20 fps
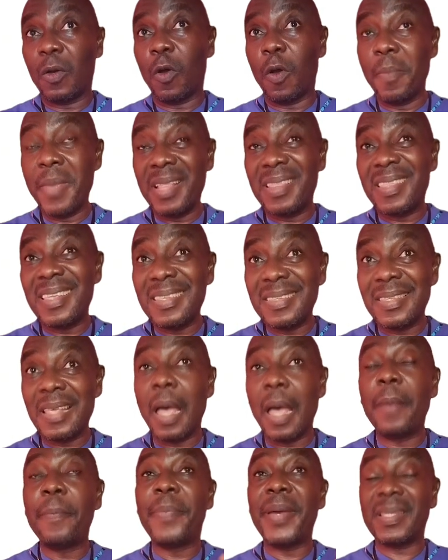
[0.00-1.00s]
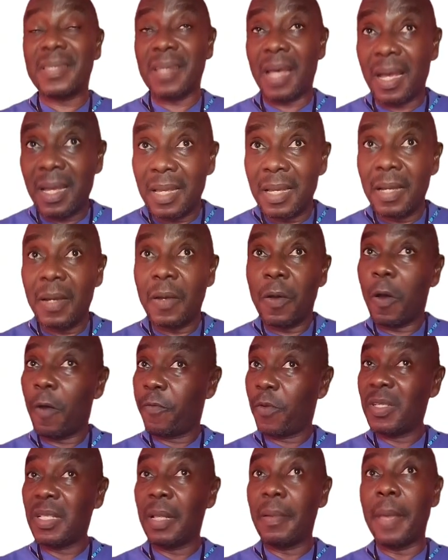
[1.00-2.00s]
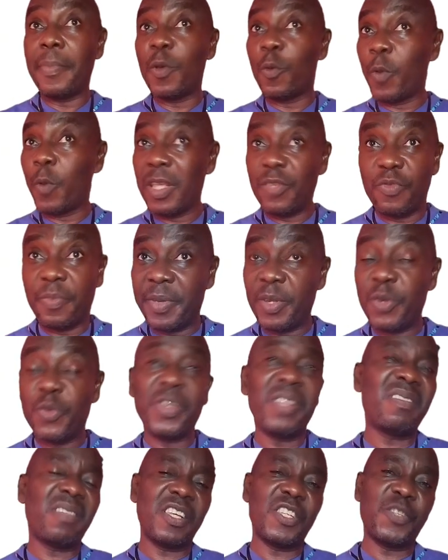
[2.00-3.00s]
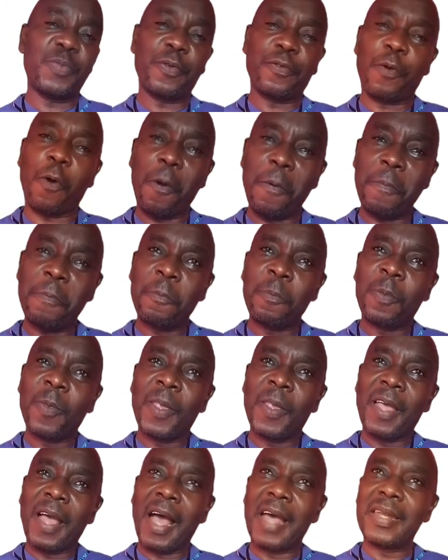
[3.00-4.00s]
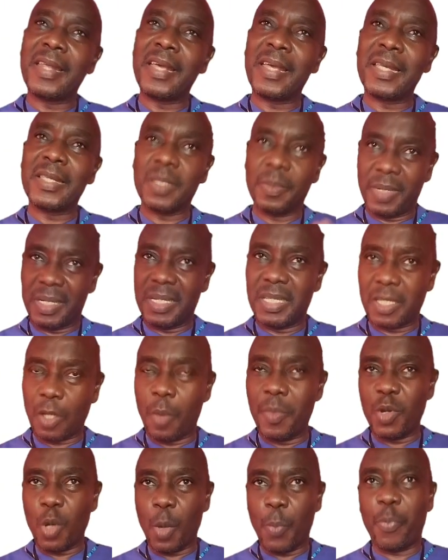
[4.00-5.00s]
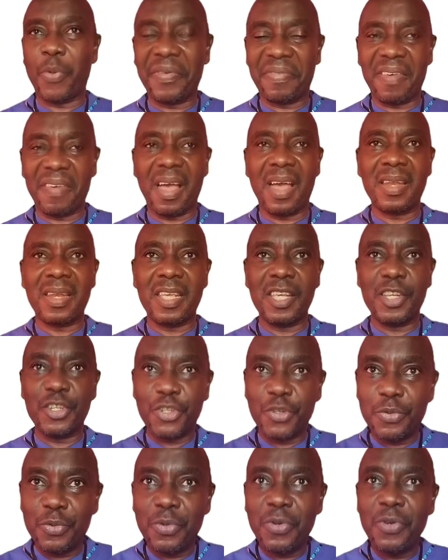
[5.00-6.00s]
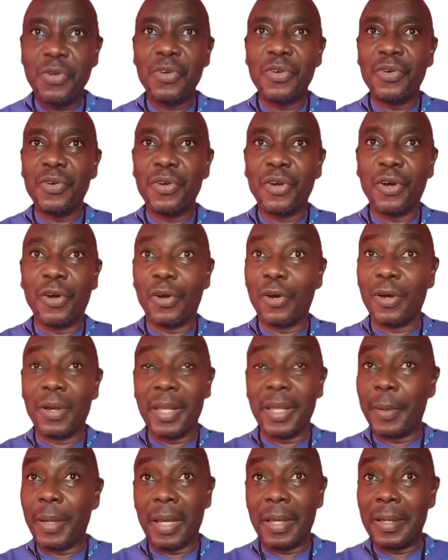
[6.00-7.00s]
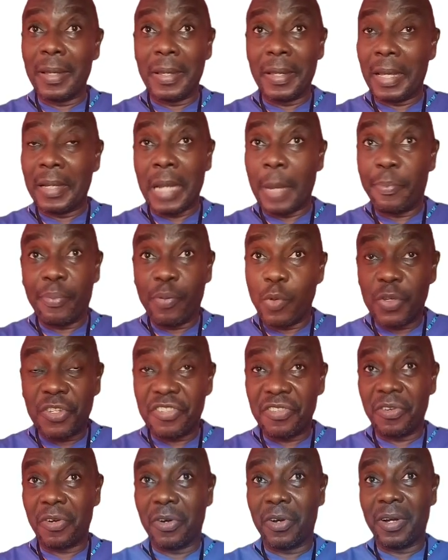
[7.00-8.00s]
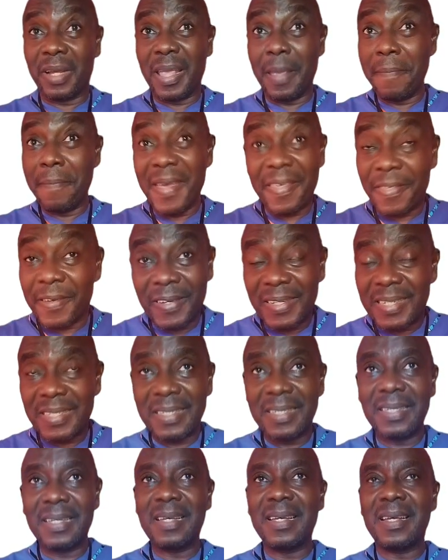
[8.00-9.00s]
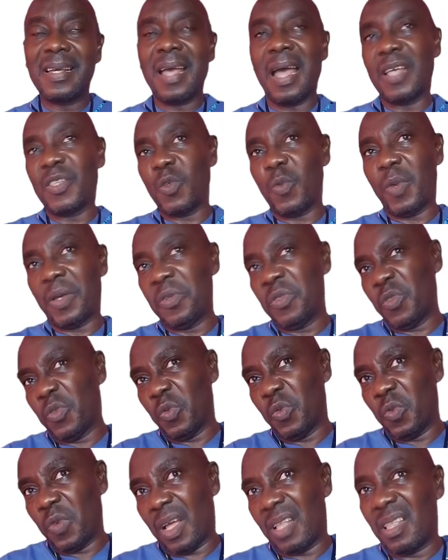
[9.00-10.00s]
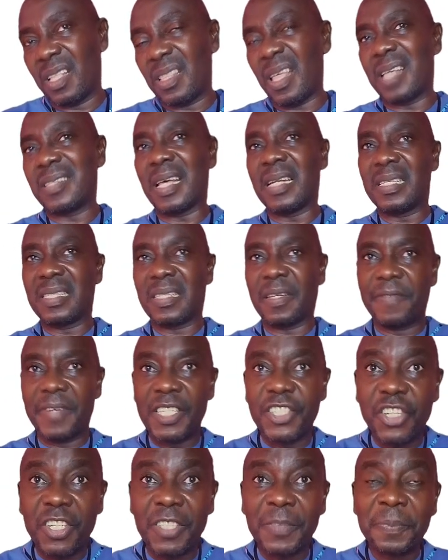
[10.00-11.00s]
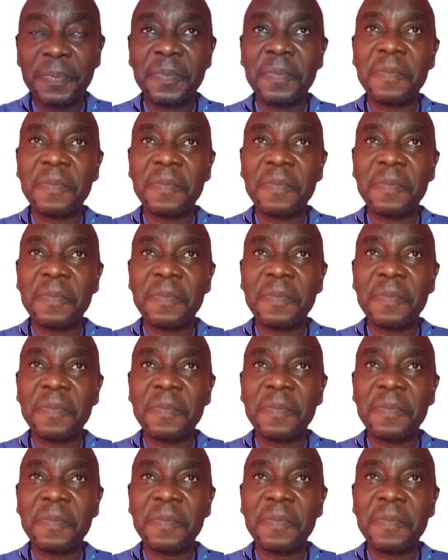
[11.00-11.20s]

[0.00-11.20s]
or make things better. Of course, there might be ways we've been doing things before, and somebody is coming up with an issue or an approach or a method, and so we're going to look at that as an intervention,